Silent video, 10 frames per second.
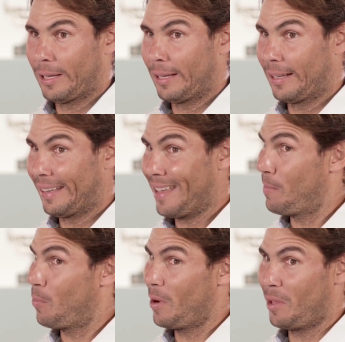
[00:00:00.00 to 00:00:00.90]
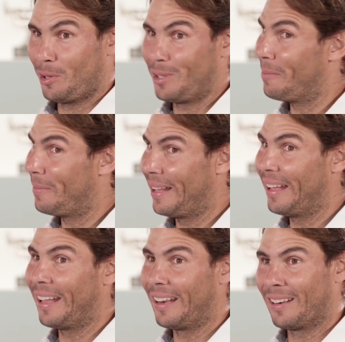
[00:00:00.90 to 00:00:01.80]
I try to
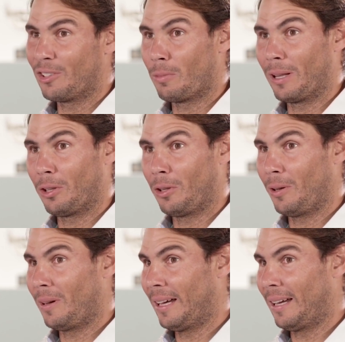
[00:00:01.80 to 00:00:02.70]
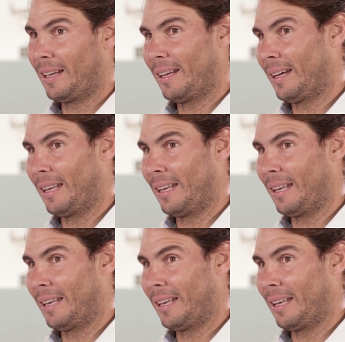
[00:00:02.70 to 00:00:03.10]
answer